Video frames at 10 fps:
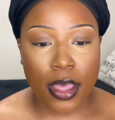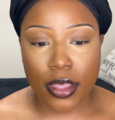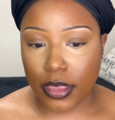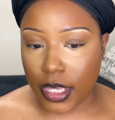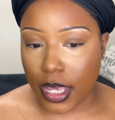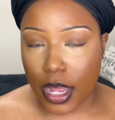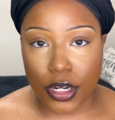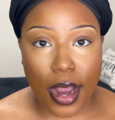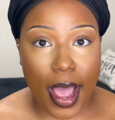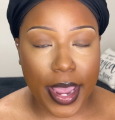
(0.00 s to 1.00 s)
the
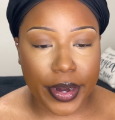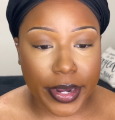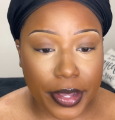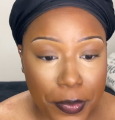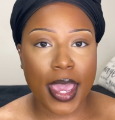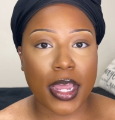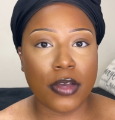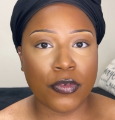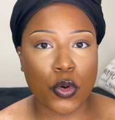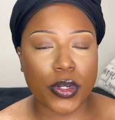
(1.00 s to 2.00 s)
under eye area. And
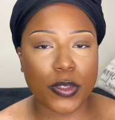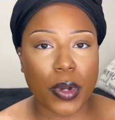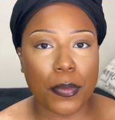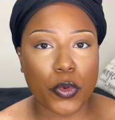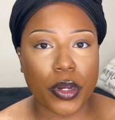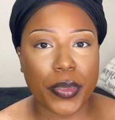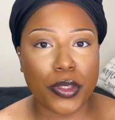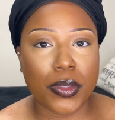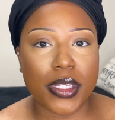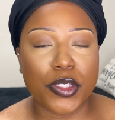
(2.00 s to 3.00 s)
of course, what I'm going to be
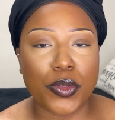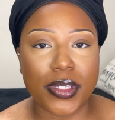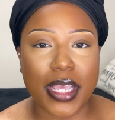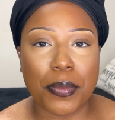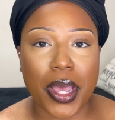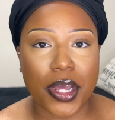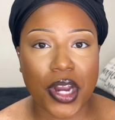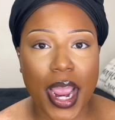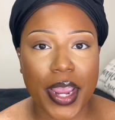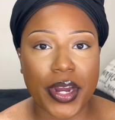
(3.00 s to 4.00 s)
using to set my under
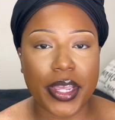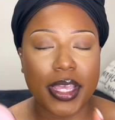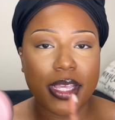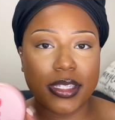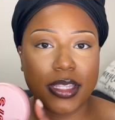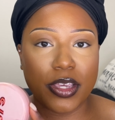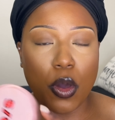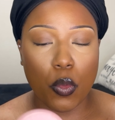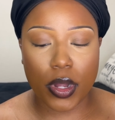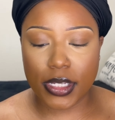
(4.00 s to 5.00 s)
eye area is the
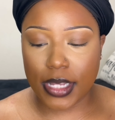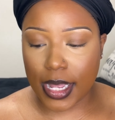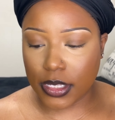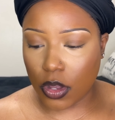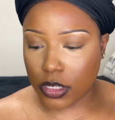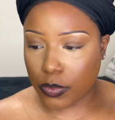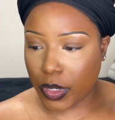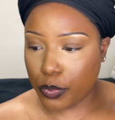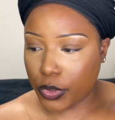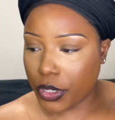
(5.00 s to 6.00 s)
OneSize
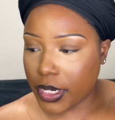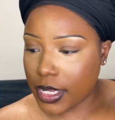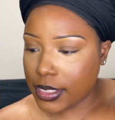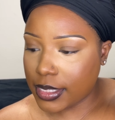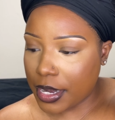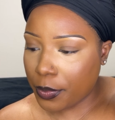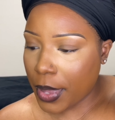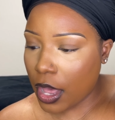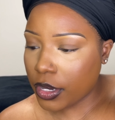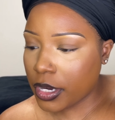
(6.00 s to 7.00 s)
Ultimate Blurring Setting
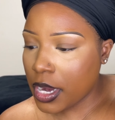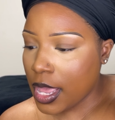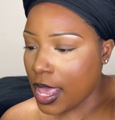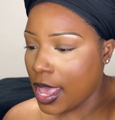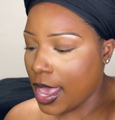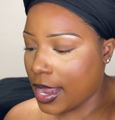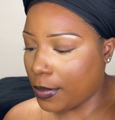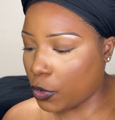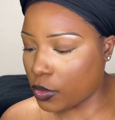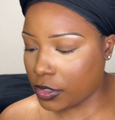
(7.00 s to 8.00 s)
Powder. And
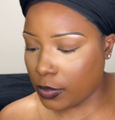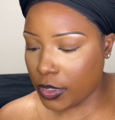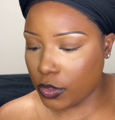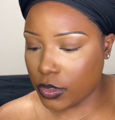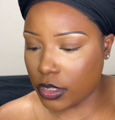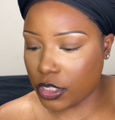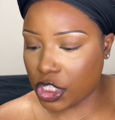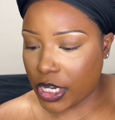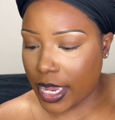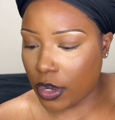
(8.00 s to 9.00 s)
I'm going to be using the
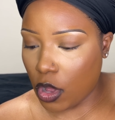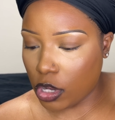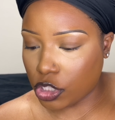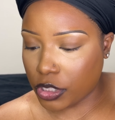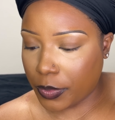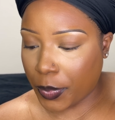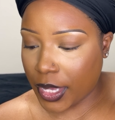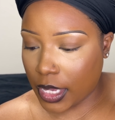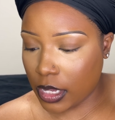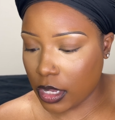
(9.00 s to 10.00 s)
shade Ultra
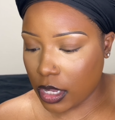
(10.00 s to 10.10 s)
Pink.